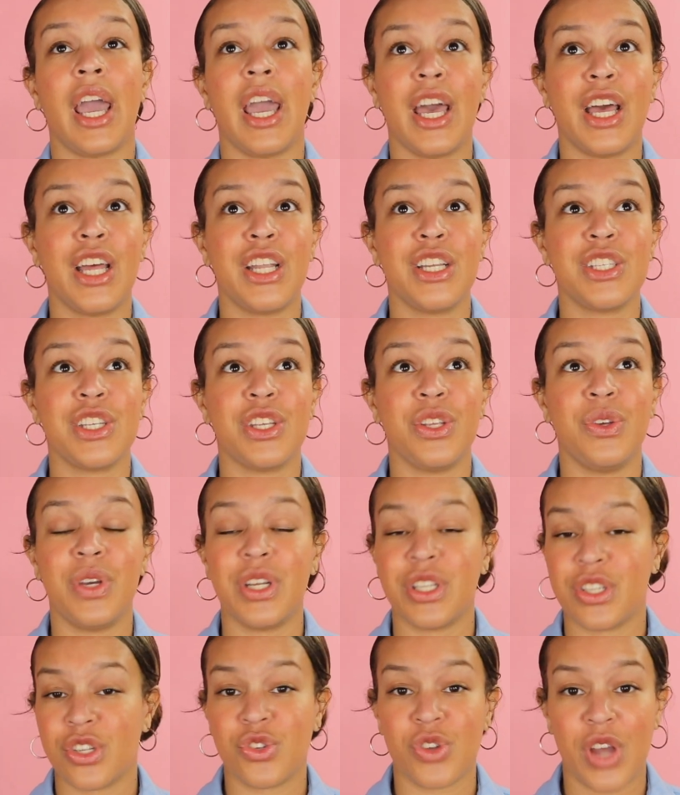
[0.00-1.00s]
and
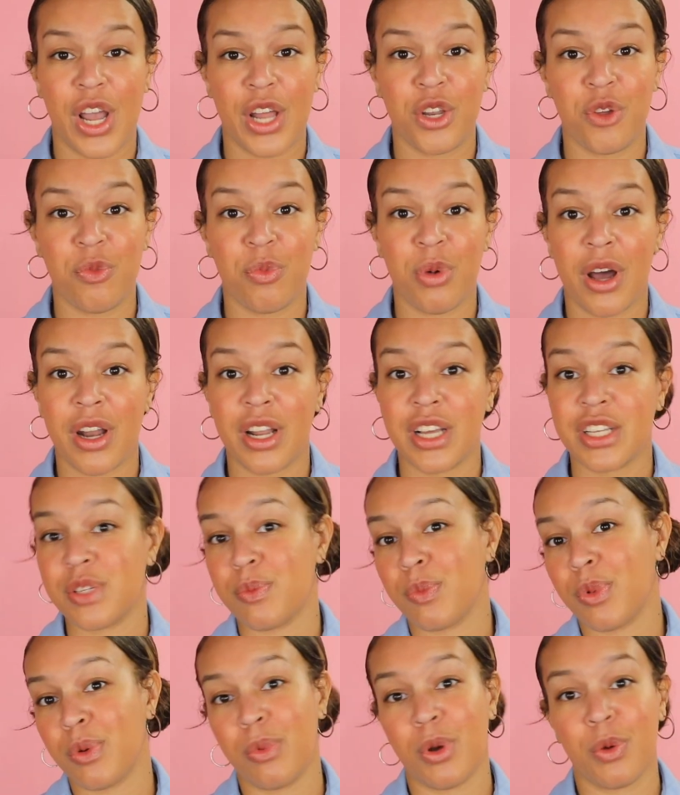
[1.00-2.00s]
you get to try new products and